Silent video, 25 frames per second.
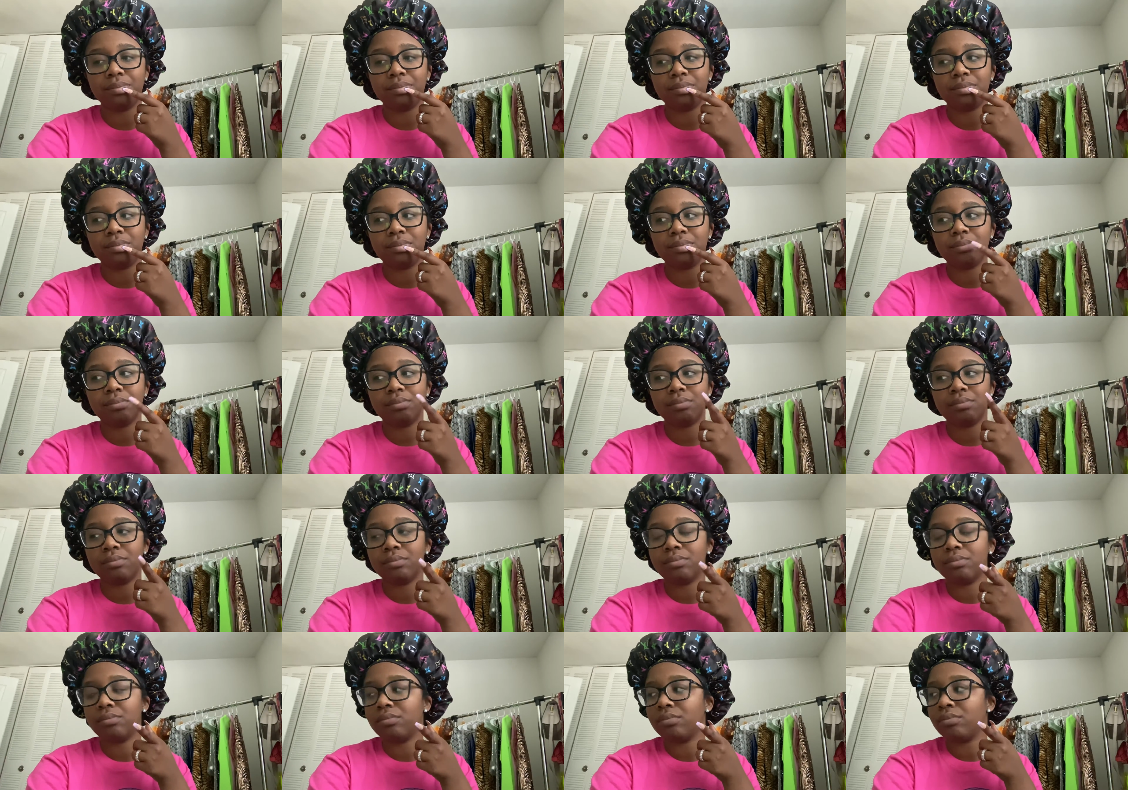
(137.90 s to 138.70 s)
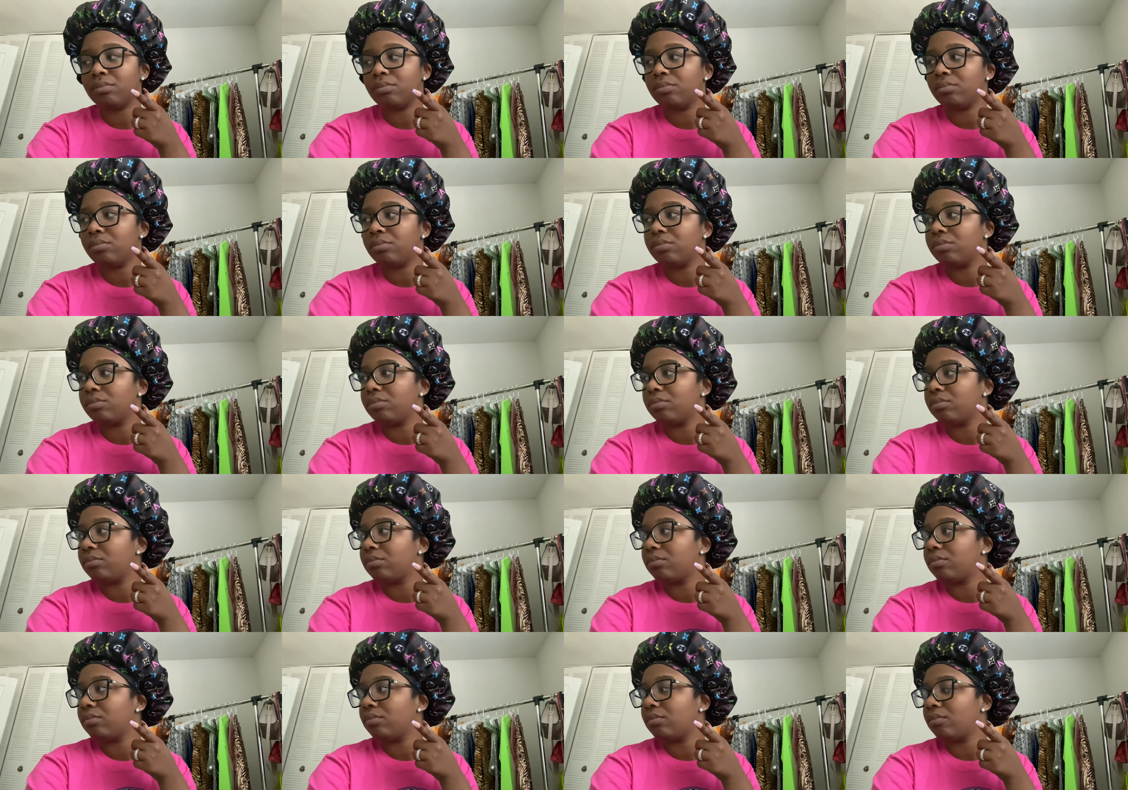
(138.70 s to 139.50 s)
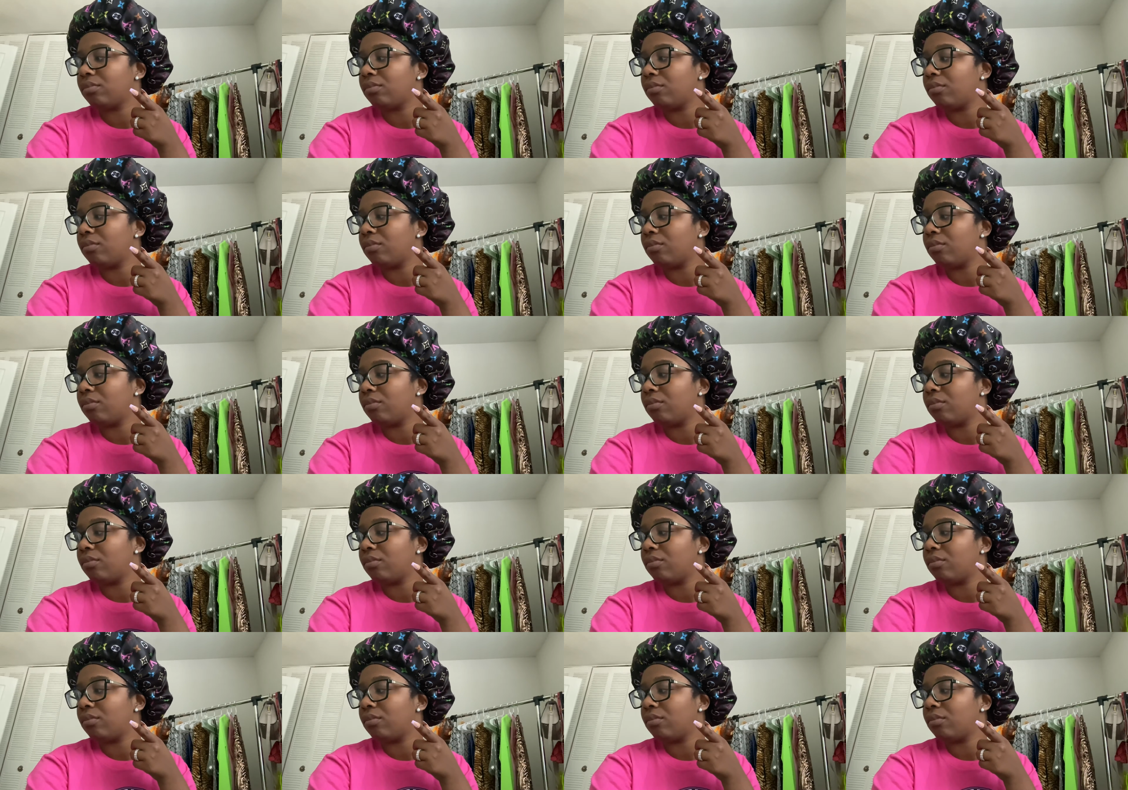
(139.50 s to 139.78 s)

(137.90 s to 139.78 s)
(no one is talking)